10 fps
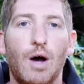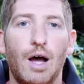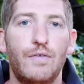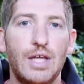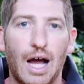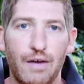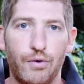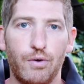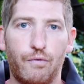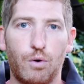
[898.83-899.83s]
of the
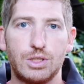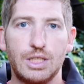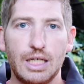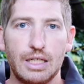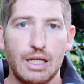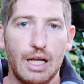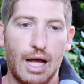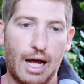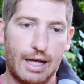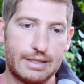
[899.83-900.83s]
iPhone 14
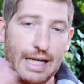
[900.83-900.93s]
uh,